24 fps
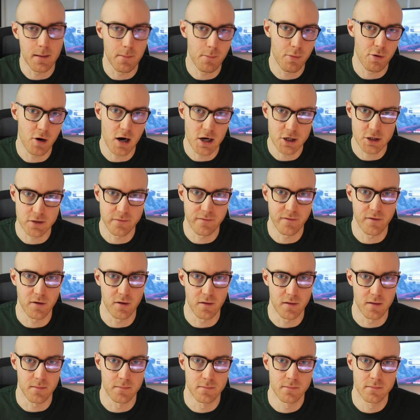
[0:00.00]
an impression
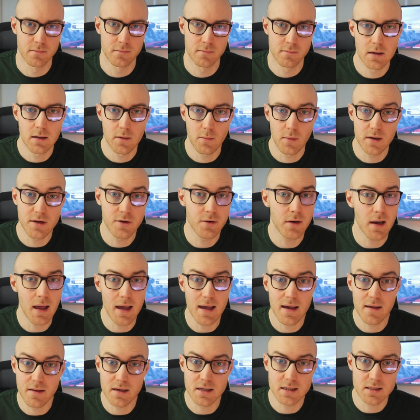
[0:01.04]
for them. When you
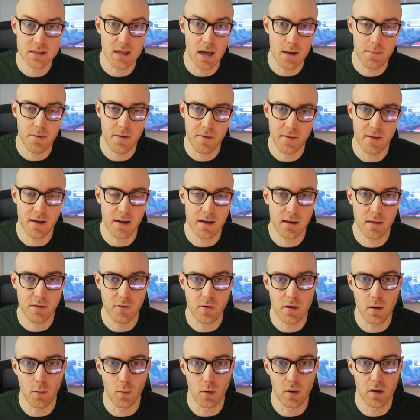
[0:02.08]
layer this type of thing
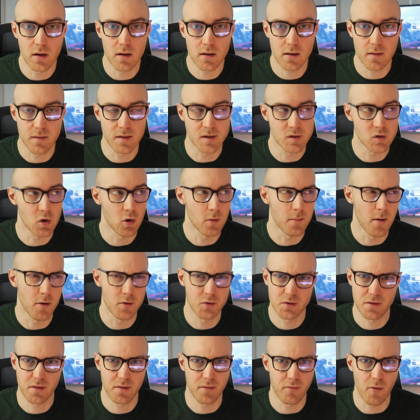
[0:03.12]
through your work, these
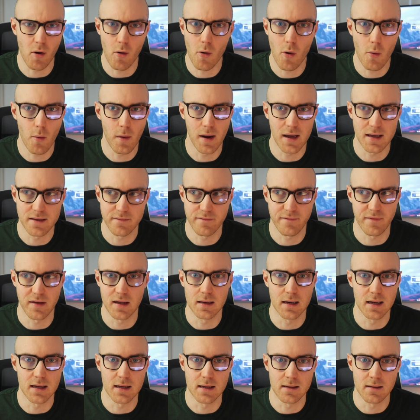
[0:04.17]
almost throwaway
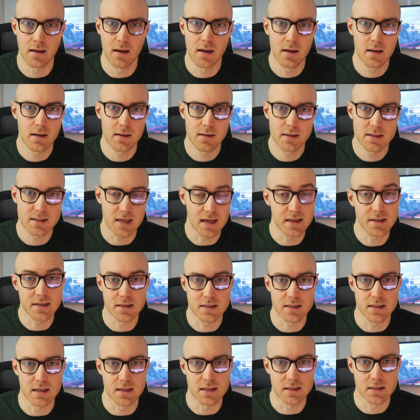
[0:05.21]
feeling
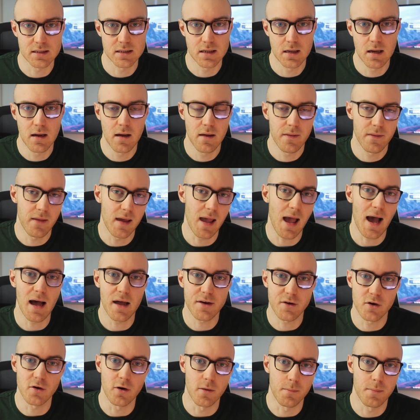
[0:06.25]
sentences, they
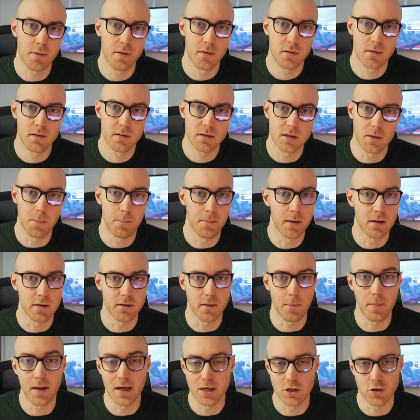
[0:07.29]
add up to
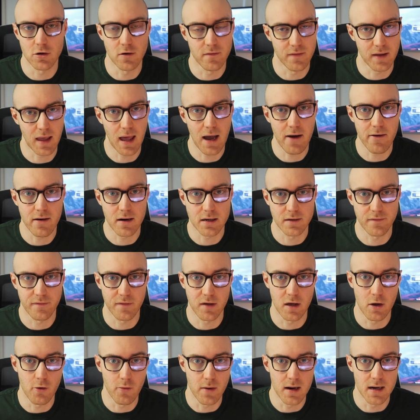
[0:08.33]
build a picture of a character
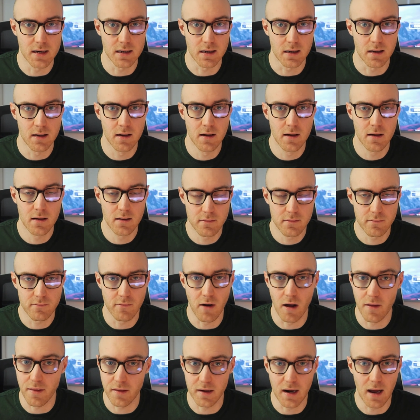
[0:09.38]
for your reader,
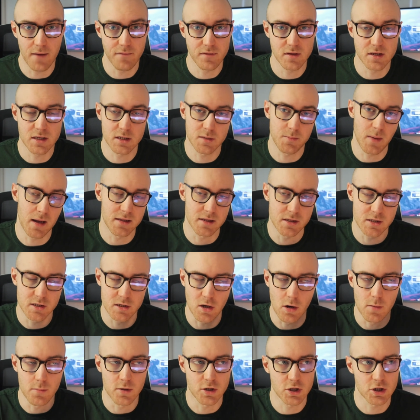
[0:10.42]
rather than having to spend
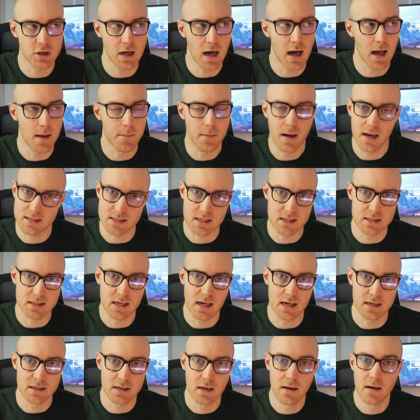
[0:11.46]
so much time, as I
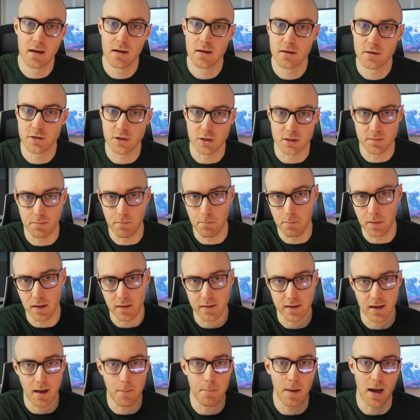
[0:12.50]
said, just
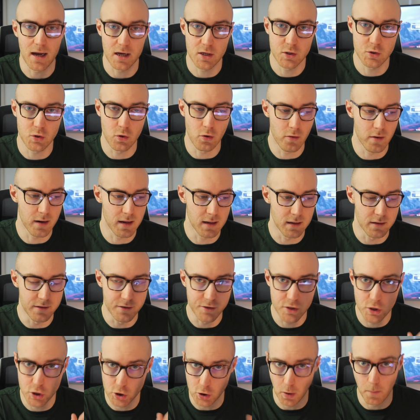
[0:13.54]
building a backstory
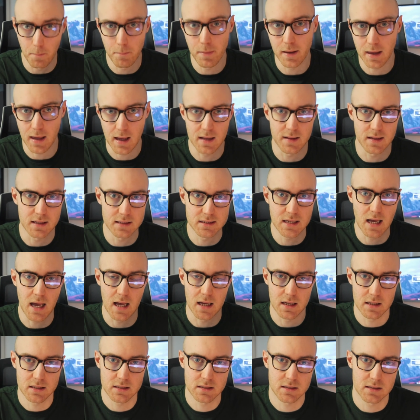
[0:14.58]
and dumping it in the
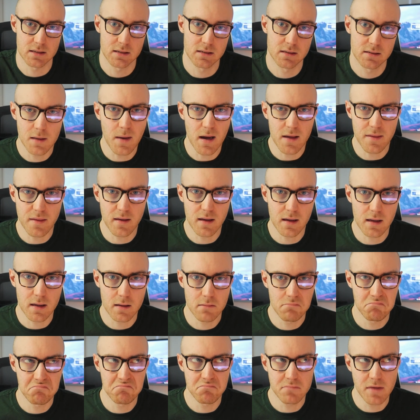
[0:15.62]
text. You might
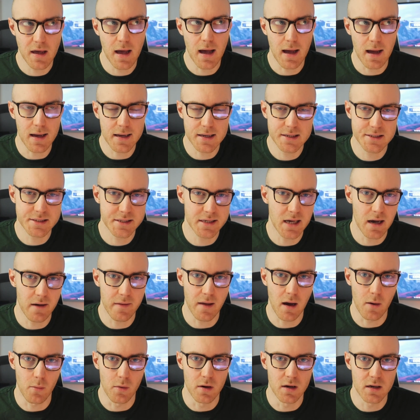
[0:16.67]
think, yeah, I can see how
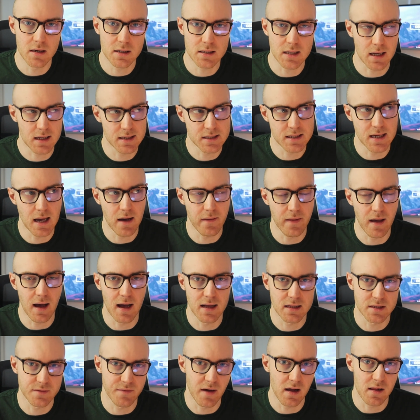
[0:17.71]
that works, I can see how that
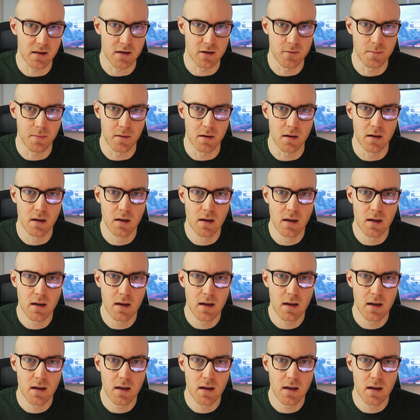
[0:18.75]
adds value, but